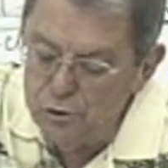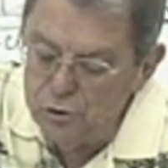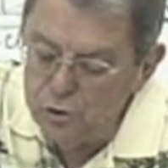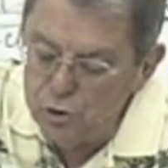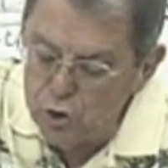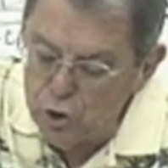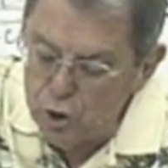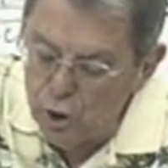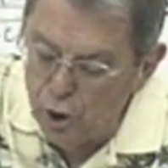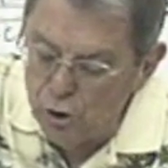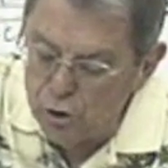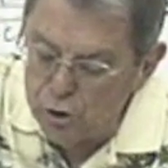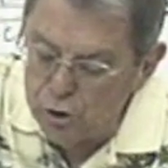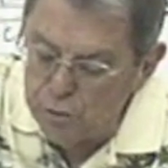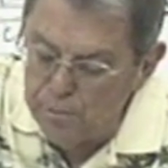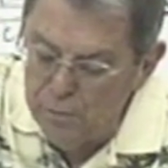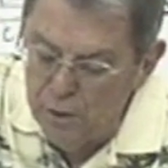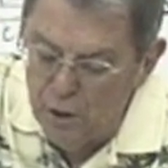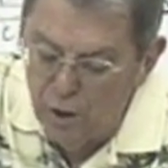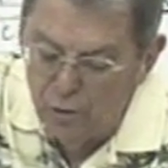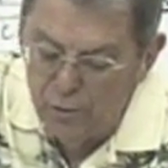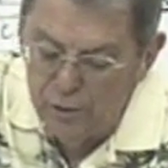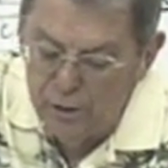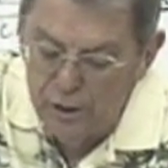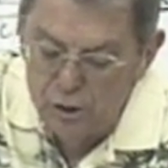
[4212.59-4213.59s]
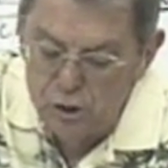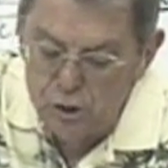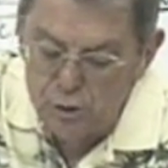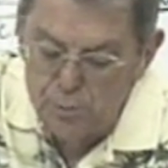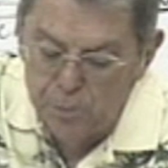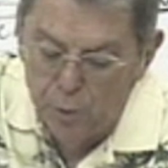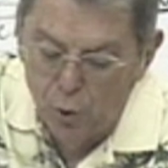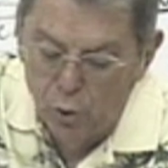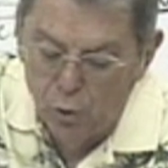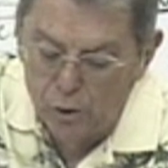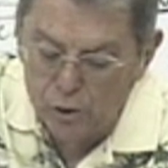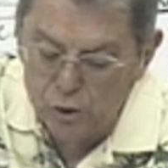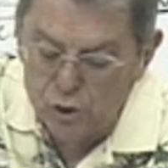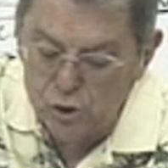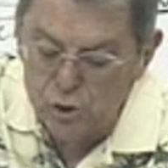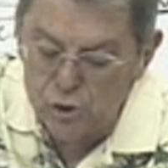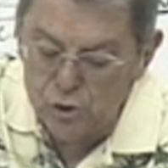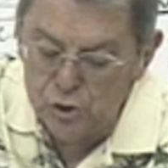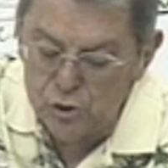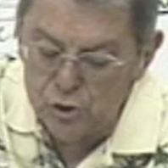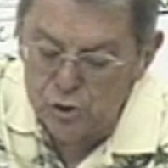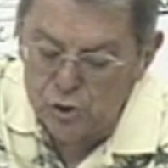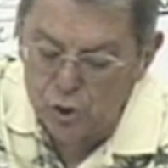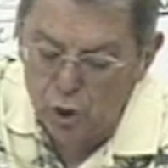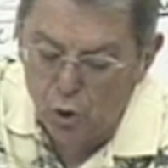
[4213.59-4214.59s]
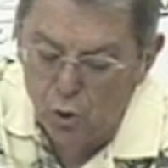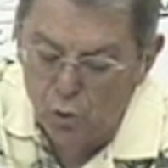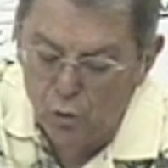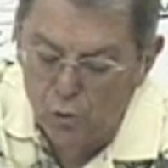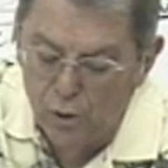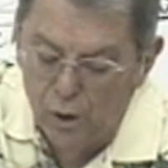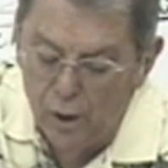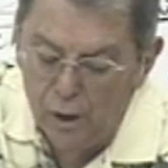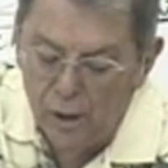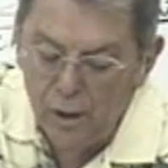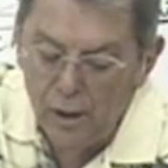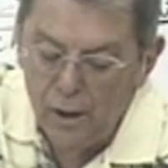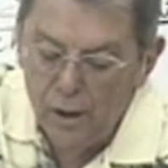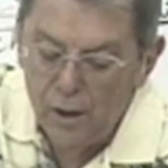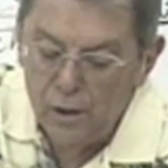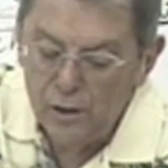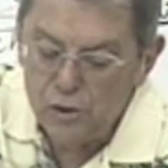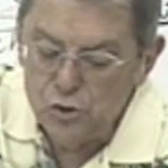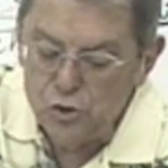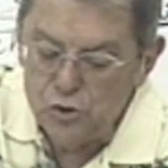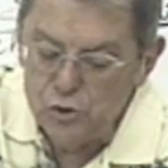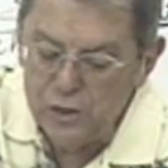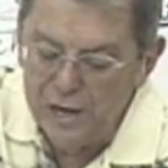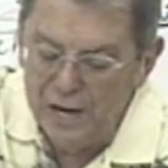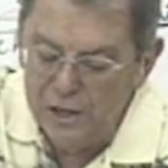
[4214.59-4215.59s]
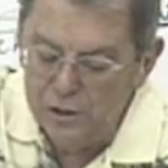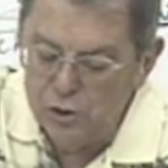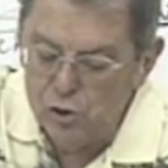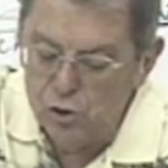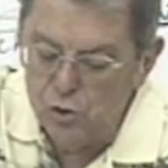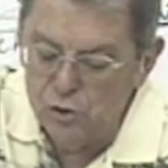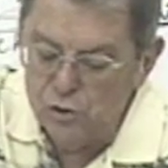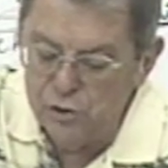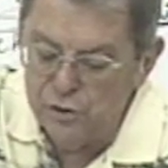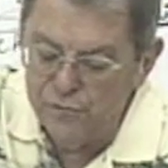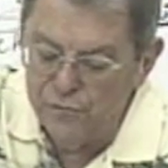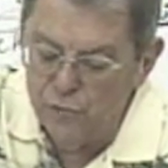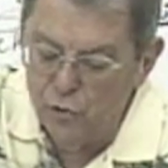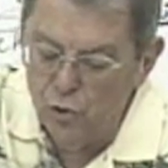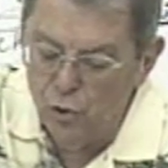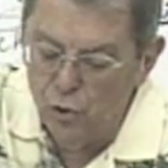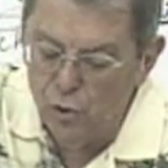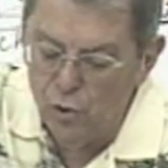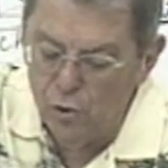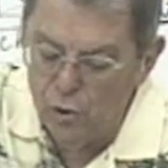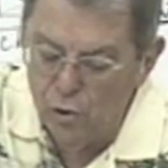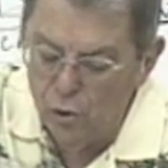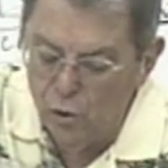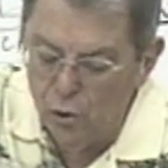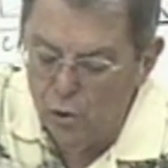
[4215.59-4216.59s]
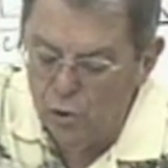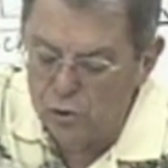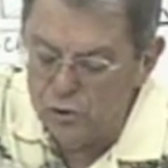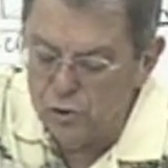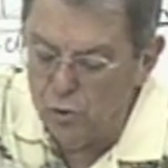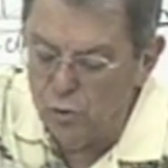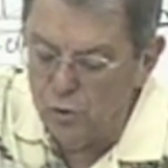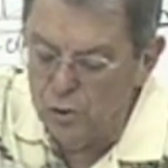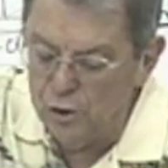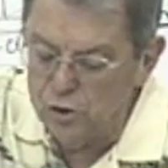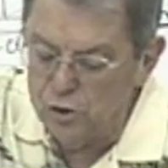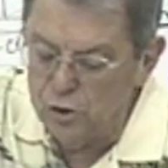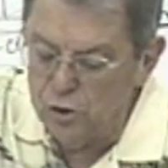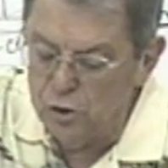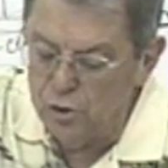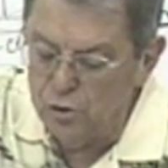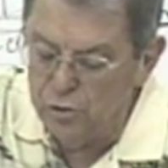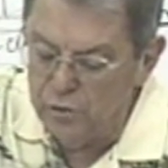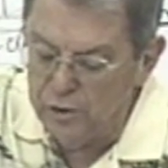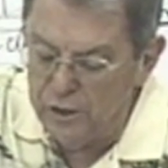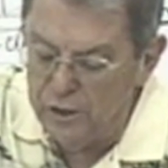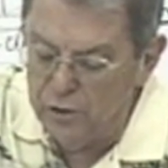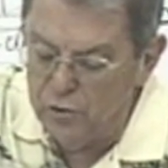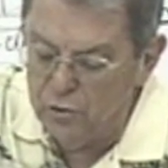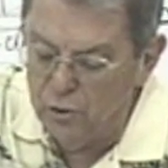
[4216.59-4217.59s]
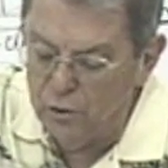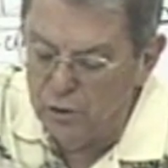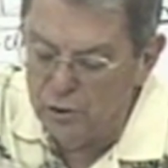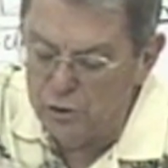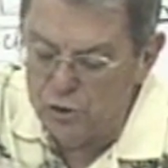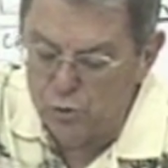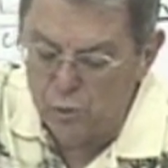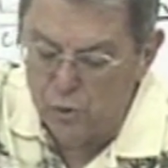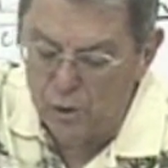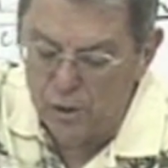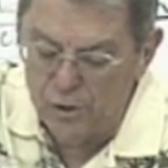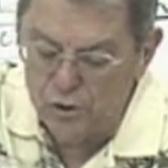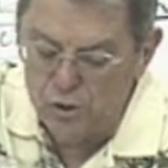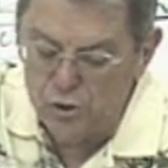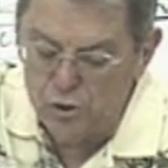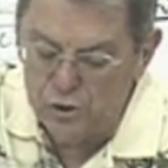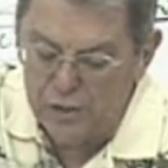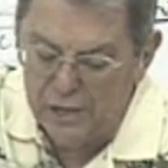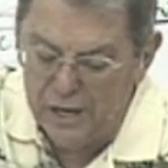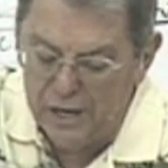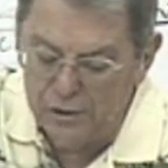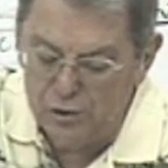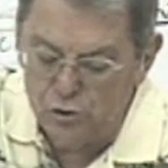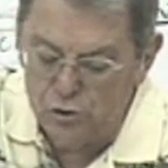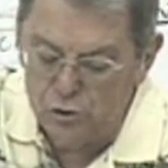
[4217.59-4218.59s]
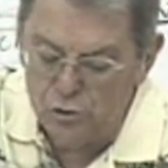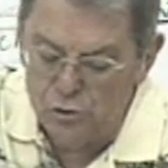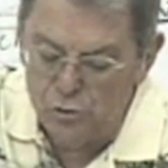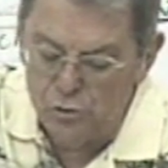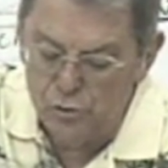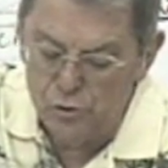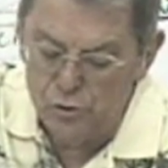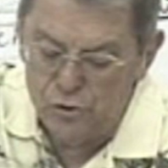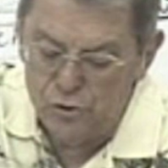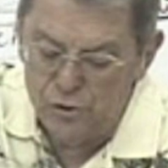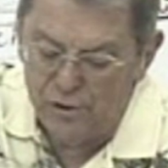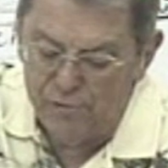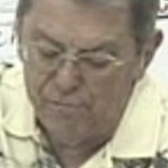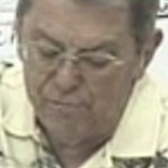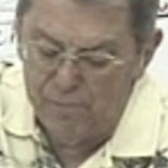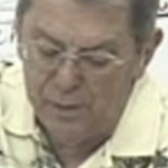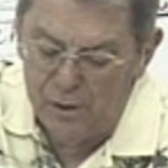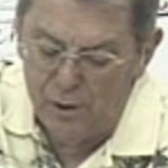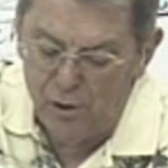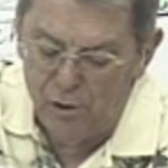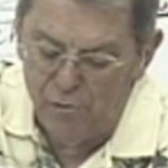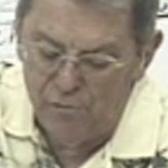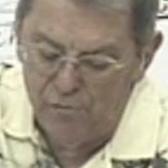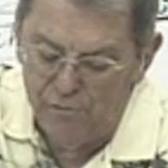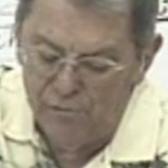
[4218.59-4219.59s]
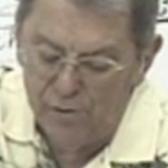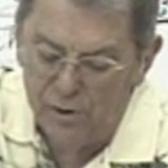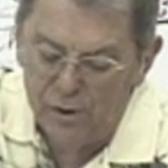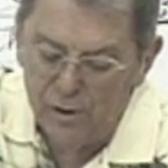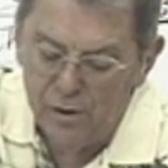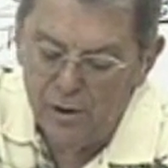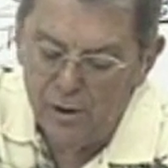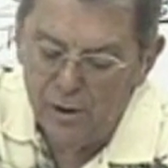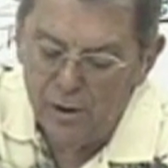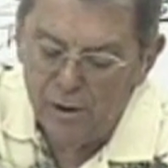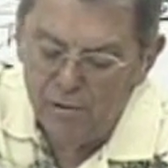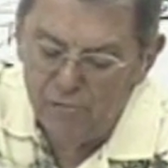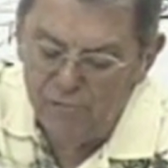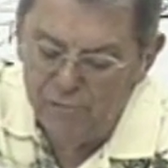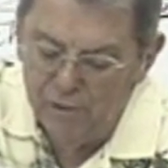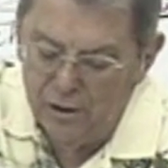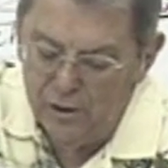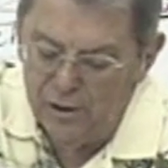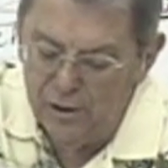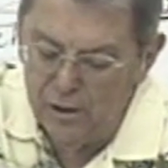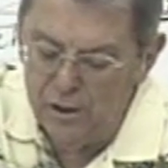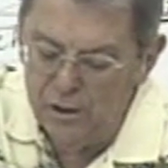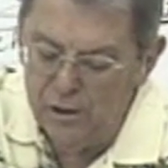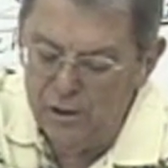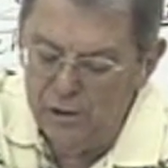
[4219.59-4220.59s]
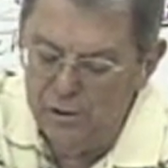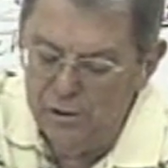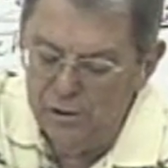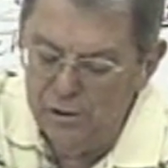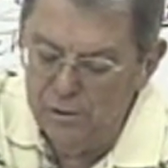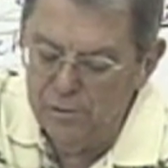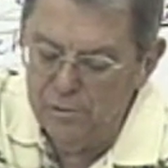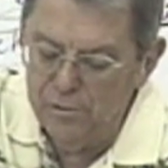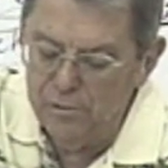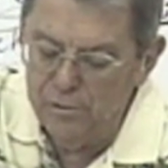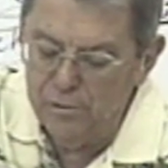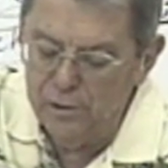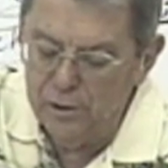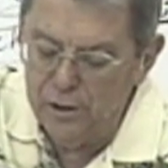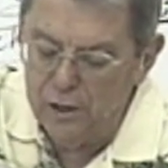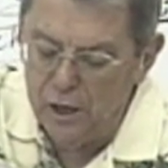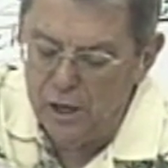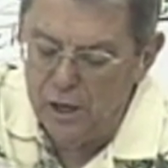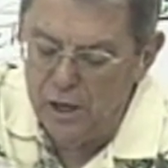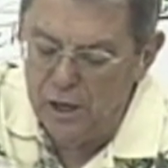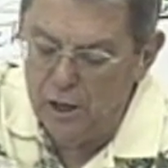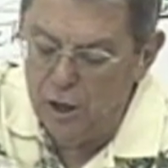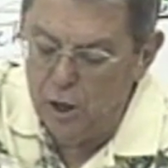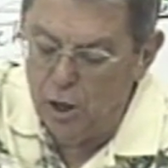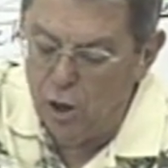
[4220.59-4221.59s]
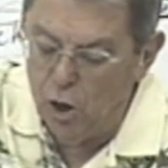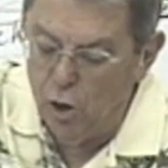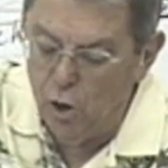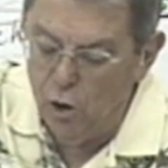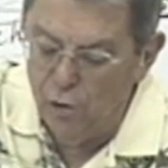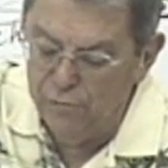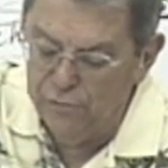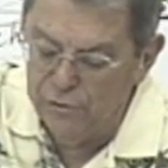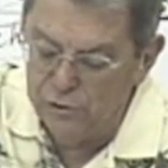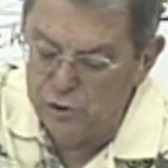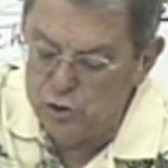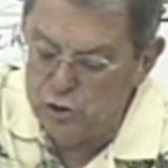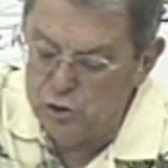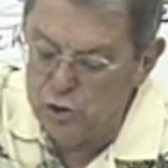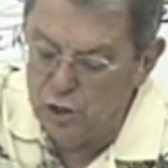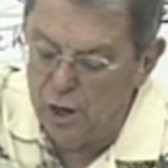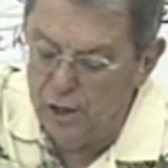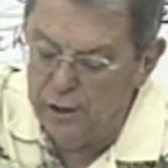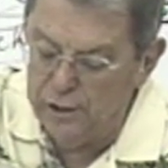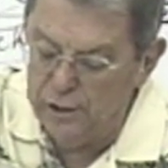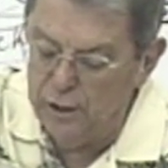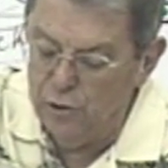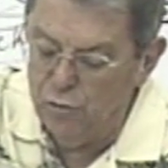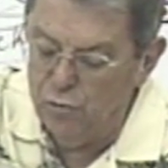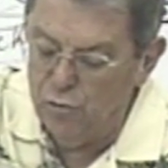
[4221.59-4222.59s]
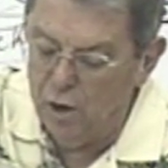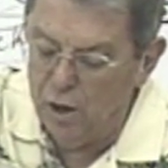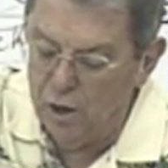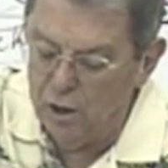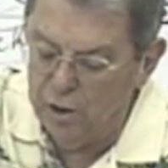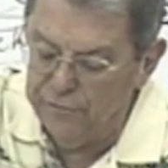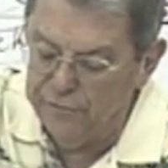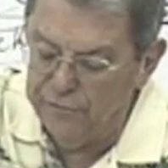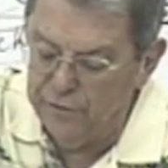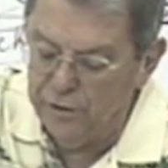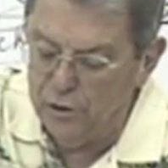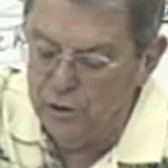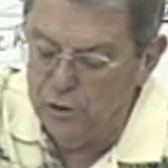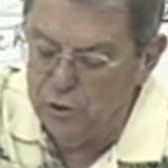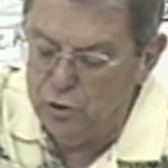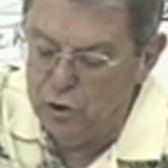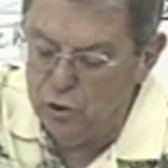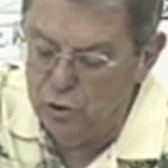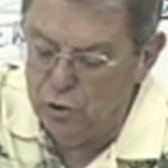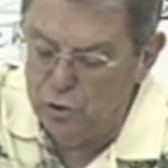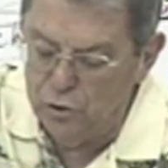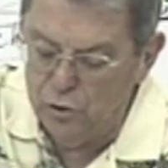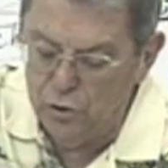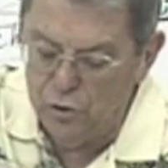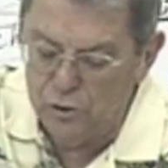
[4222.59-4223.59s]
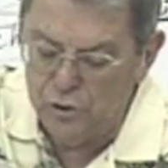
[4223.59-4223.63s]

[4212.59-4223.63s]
church building sports stone statues of gargoyles on its cathedral, as well as statues of Merovingian King Clovis. John D. Rockefeller Jr.